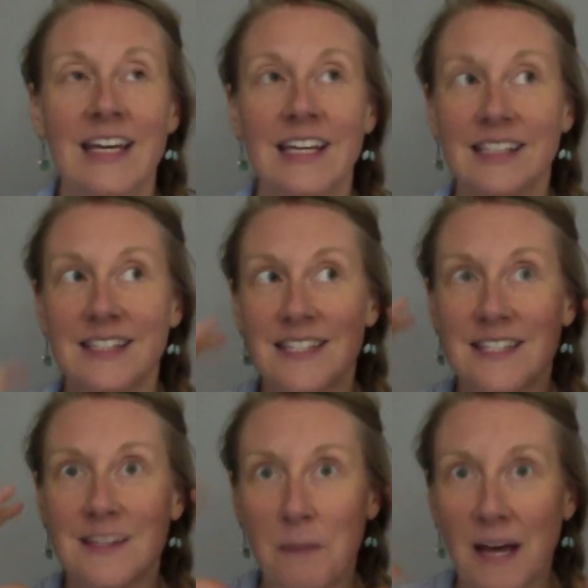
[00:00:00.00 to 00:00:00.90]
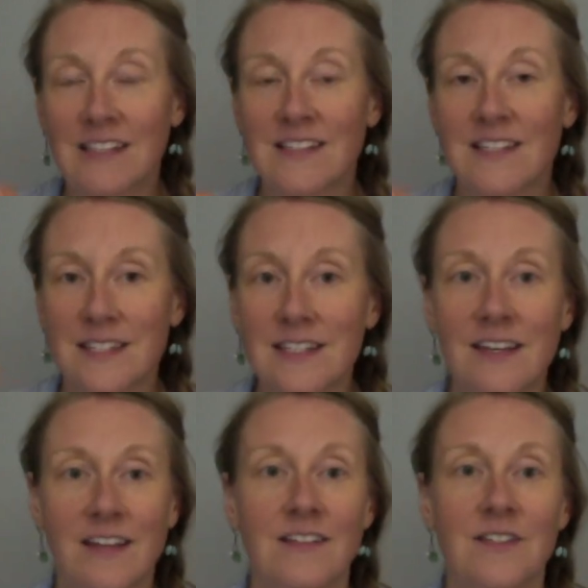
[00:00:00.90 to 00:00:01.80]
It's the mind is
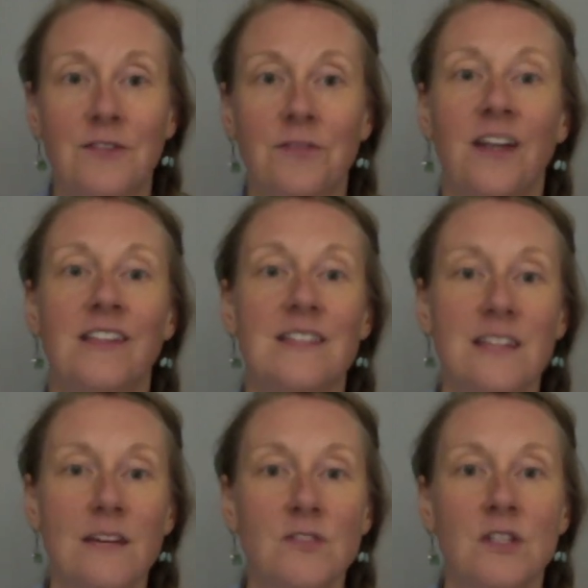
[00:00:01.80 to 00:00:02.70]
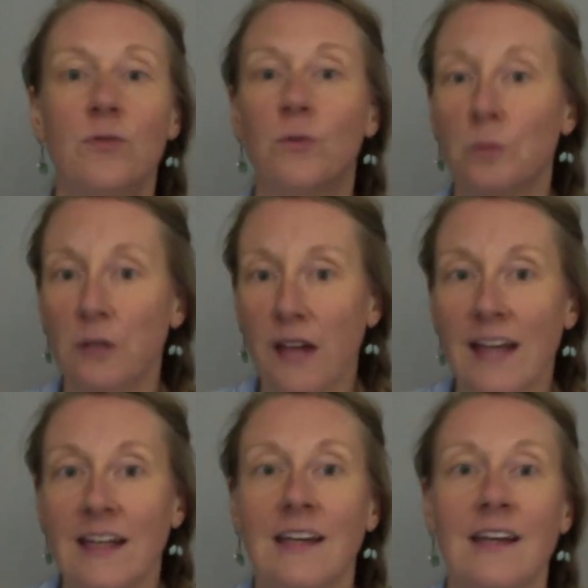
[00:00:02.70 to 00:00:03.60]
seeking to find safety through
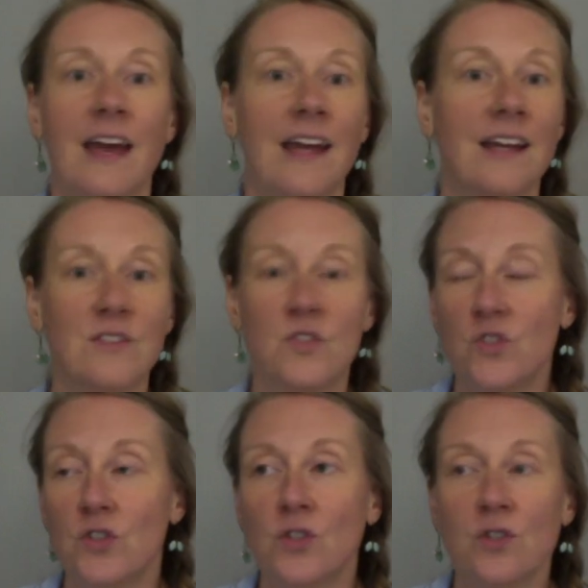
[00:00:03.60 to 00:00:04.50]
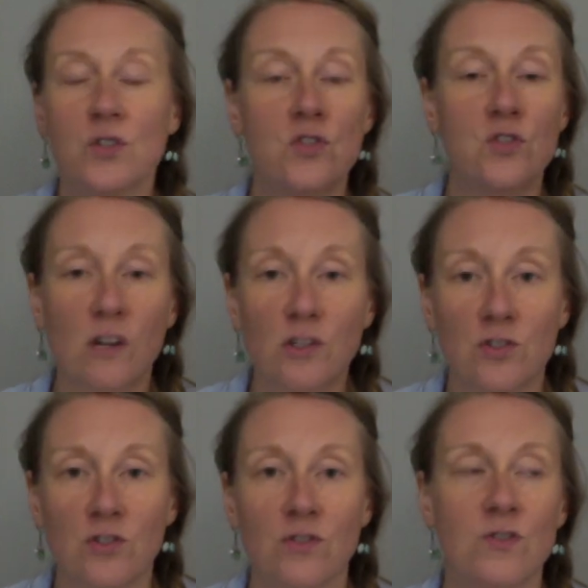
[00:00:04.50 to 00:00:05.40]
planning and external
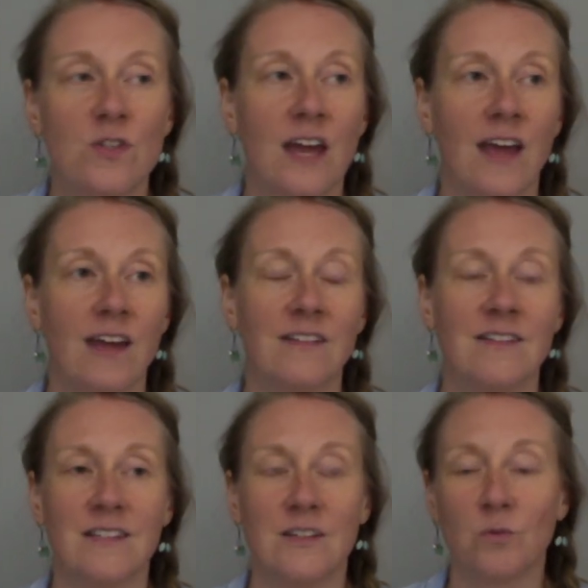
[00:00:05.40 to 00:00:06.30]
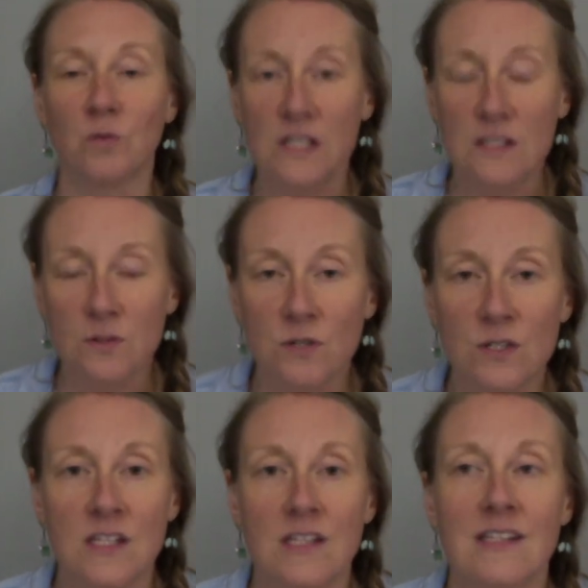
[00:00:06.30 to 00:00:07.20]
structures and
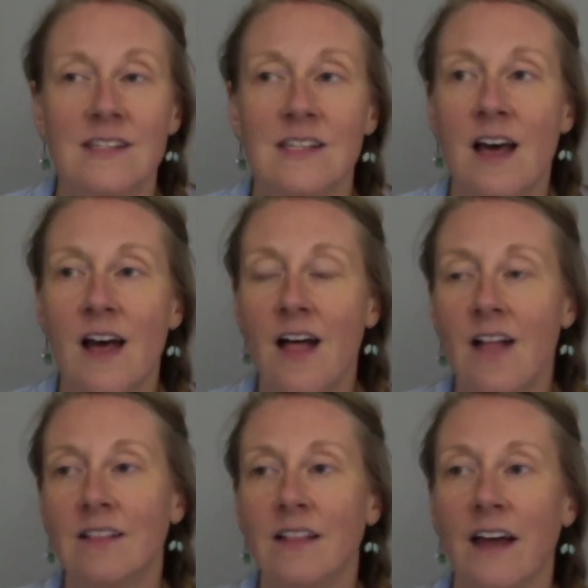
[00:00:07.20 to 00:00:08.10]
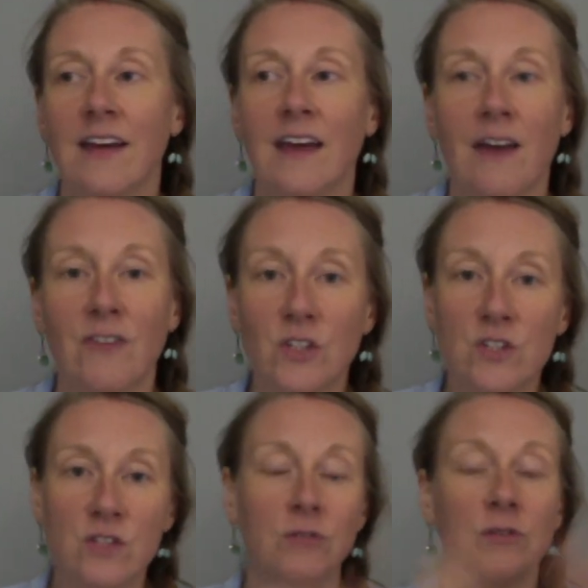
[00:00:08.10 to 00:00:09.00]
resources like having a
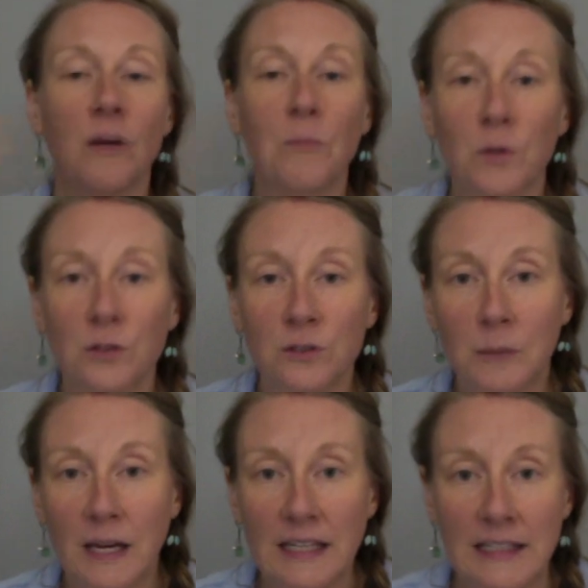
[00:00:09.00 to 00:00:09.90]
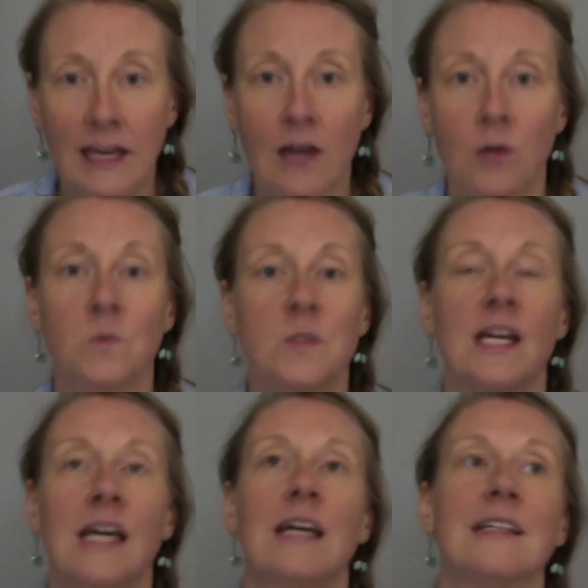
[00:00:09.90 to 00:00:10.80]
certain number in your bank account
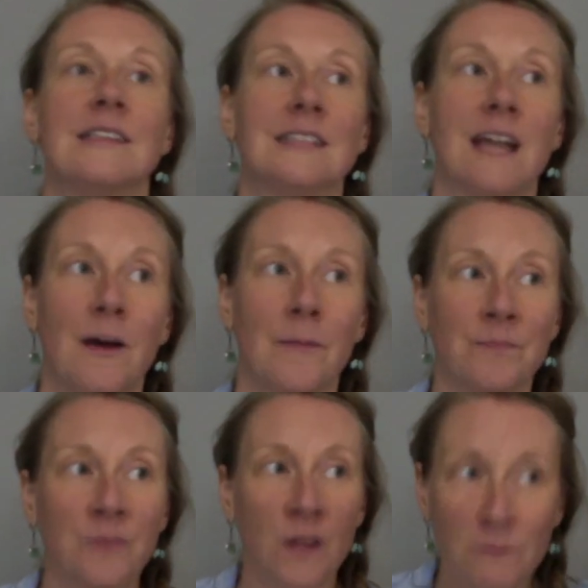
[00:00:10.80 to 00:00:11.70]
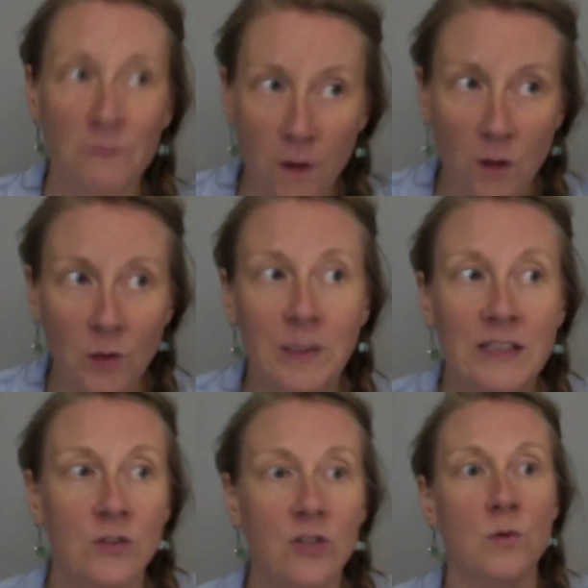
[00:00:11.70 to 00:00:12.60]
and um, following the
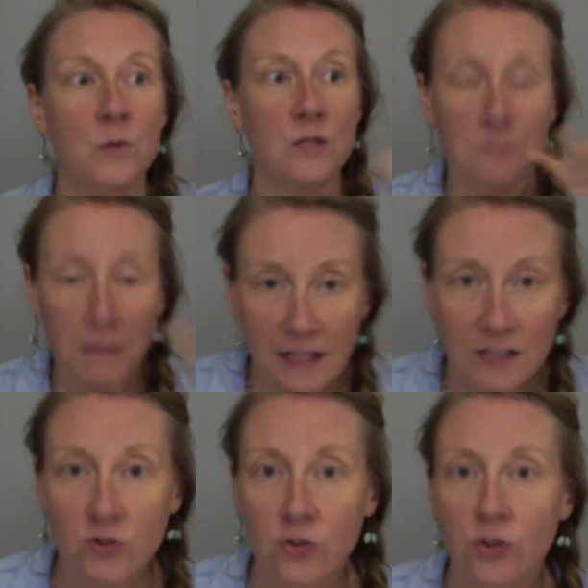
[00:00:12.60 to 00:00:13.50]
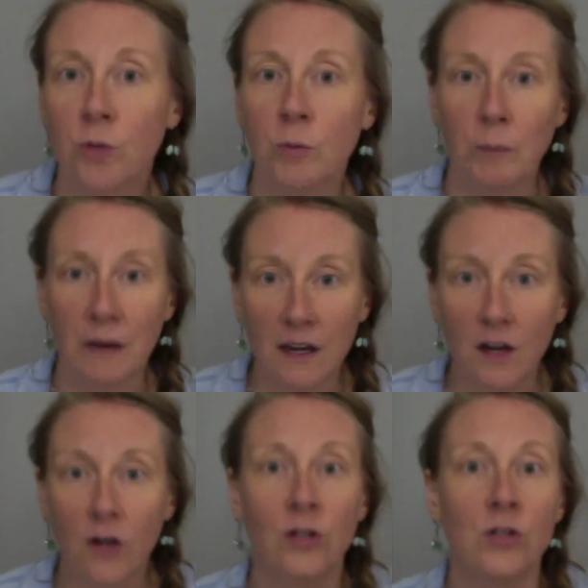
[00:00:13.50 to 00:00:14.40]
news and making sure you're
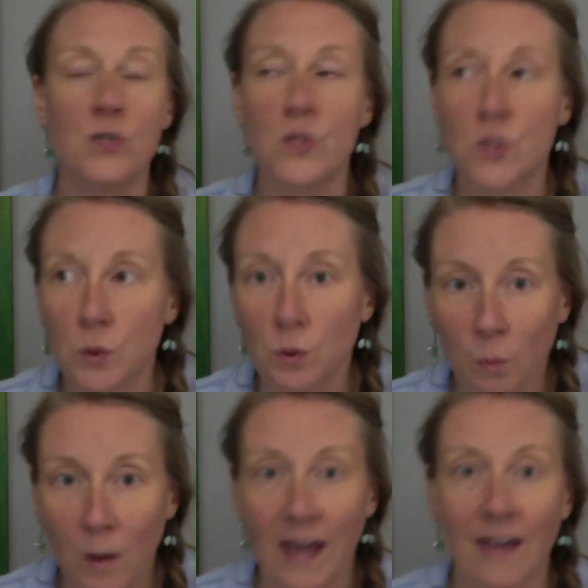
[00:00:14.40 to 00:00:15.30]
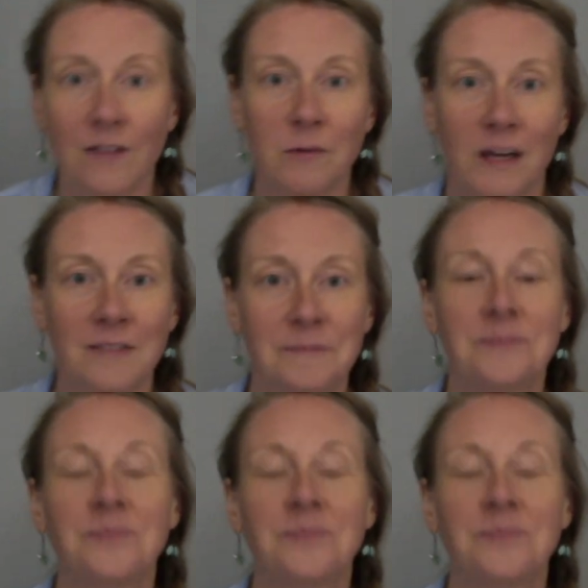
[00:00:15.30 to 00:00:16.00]
prepared in a certain way, right?